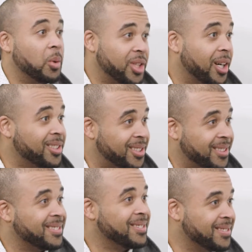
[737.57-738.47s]
don't
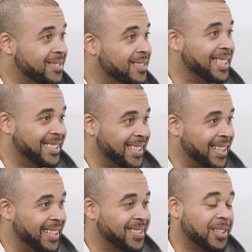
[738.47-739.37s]
touch that
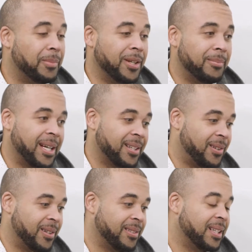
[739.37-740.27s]
sled. So I put it back
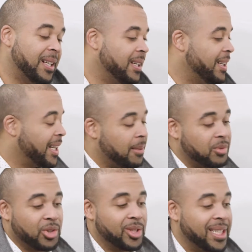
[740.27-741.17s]
on, and I'm
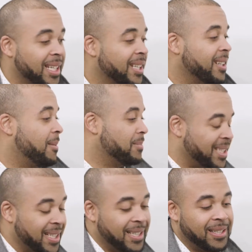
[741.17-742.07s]
just digging and I'm
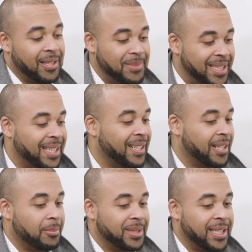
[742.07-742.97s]
digging and I'm digging
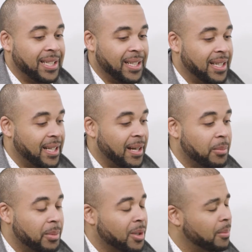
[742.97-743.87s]
and I'm digging. And I
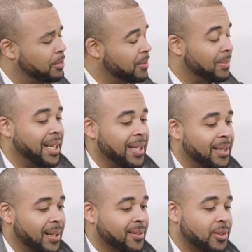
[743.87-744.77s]
remember putting my head
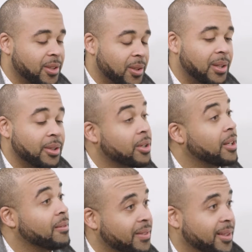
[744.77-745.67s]
down and said, you know what, you're
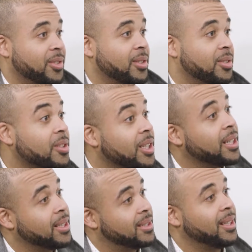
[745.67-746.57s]
gonna finish this. You're gonna
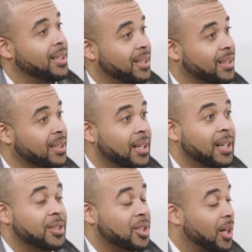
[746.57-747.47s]
get to the end.
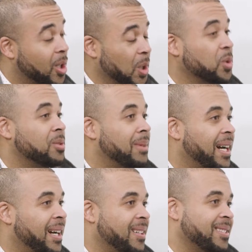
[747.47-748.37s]
So I closed my
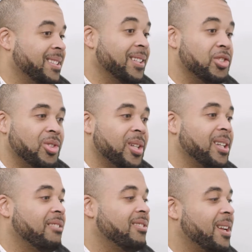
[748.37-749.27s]
eyes and legit
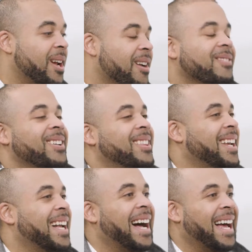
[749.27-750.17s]
gave it
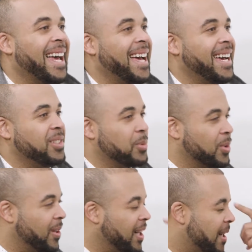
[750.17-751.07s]
everything I had to
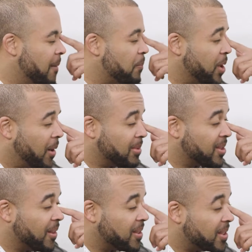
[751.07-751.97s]
where, I'm
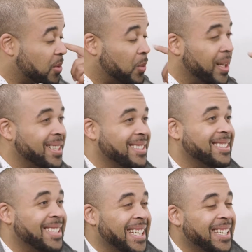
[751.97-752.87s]
starting to sweat. It's
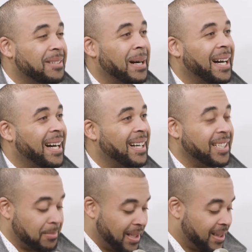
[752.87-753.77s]
stinging in my
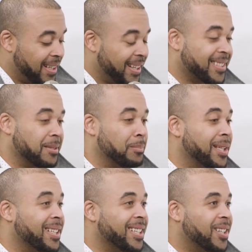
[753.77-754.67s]
eyes. My legs
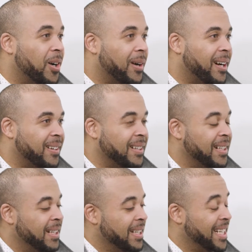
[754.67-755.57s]
completely go out.
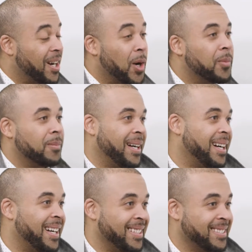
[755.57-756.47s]
And I open
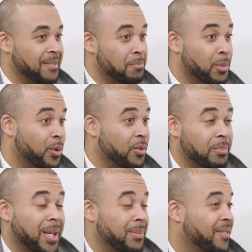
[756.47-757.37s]
my eyes and move
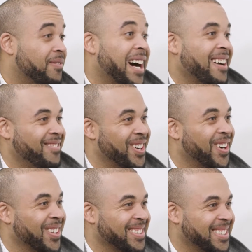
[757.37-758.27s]
maybe 5
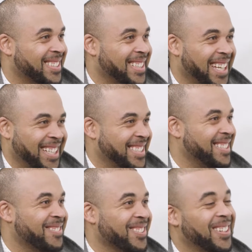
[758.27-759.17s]
yards. It's
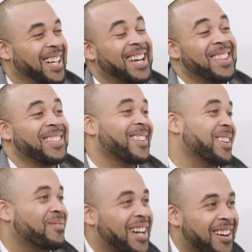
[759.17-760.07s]
unreal. I got
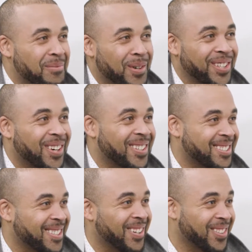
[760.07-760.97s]
35 more
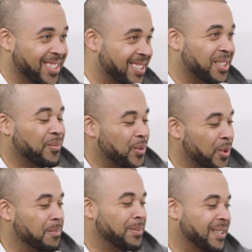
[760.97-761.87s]
yards to go. This is a
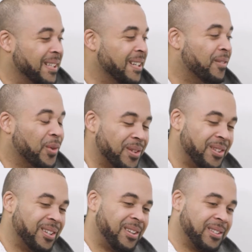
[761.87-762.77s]

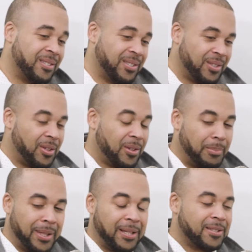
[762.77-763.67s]
40-yard long
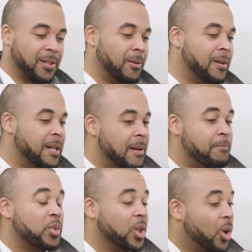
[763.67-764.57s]
pit. So
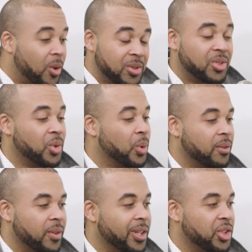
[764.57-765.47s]
long
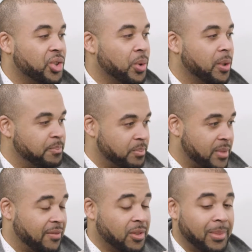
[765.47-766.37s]
story, very
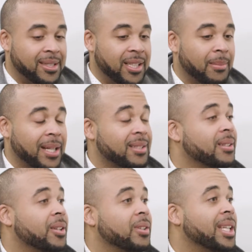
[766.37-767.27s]
short, after my teammates
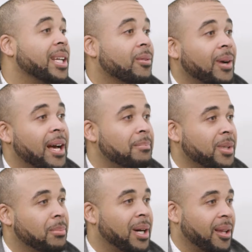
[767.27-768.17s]
literally grabbed
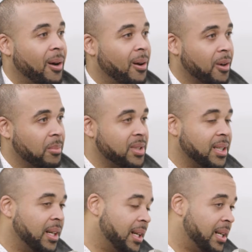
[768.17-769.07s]
me by the
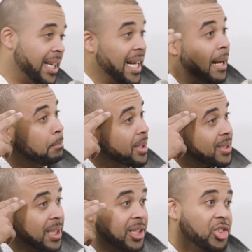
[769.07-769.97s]
arms and I'm
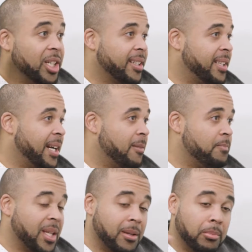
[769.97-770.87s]
mentally checked
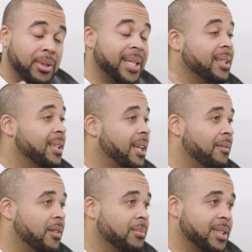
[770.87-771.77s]
out and completely
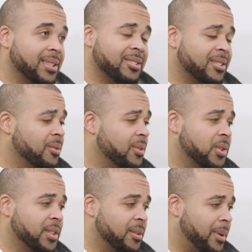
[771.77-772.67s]
gave up because I just knew
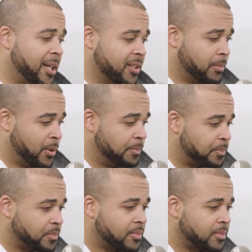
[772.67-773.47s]
this wasn't possible.